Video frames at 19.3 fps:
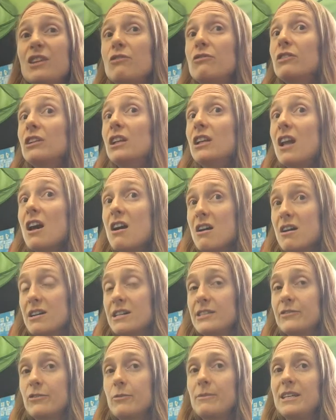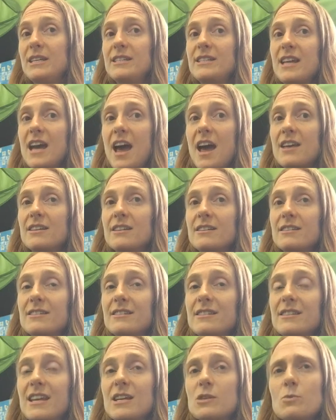you've learned from these
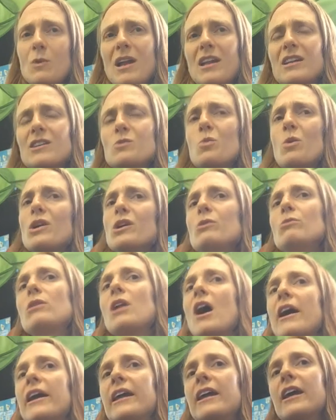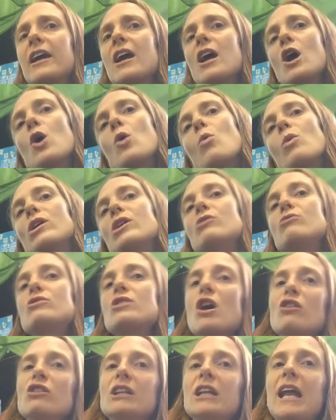texts, as well as what you like, what you
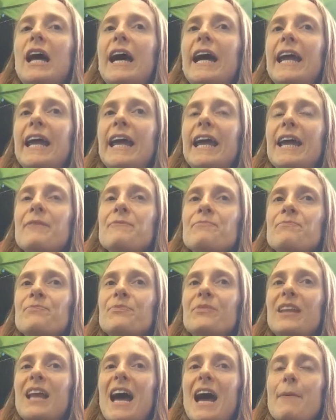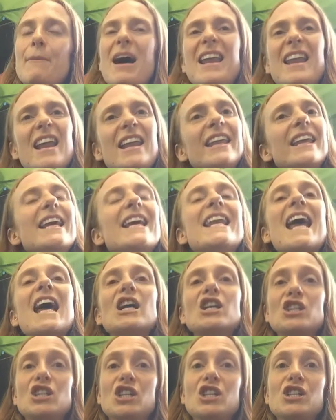don't like, and any
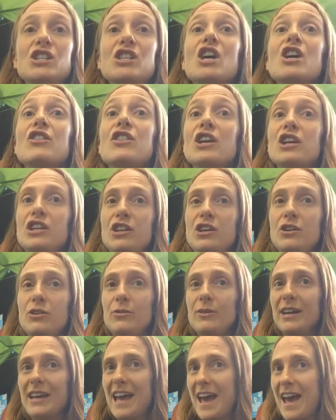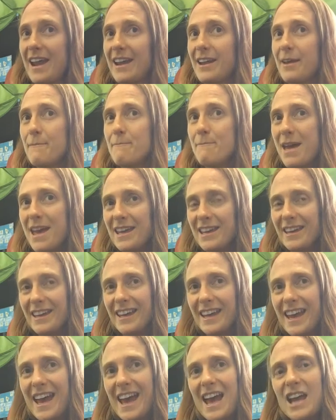connections that you can
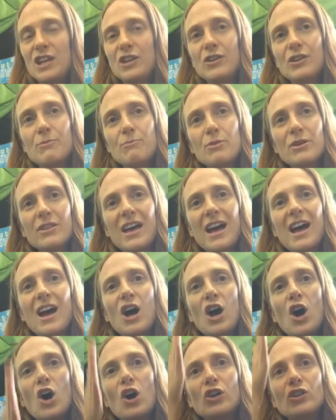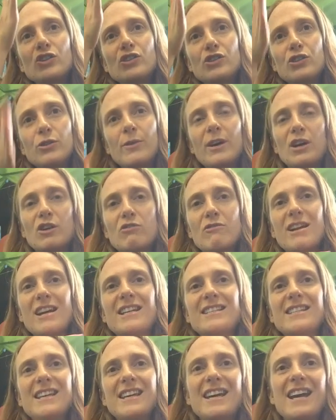make. And you can put that onto a
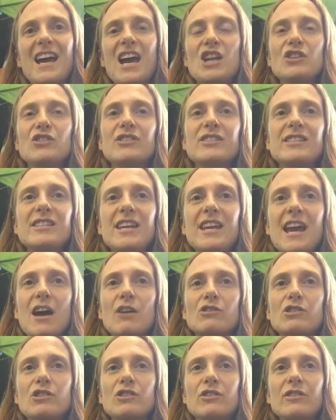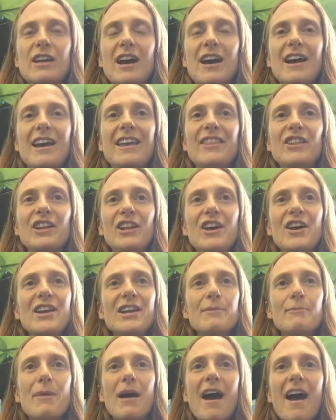grid and you'll see how to do that in the
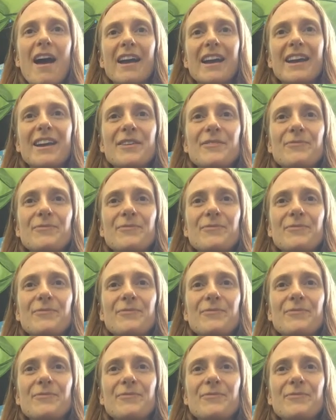learning pack.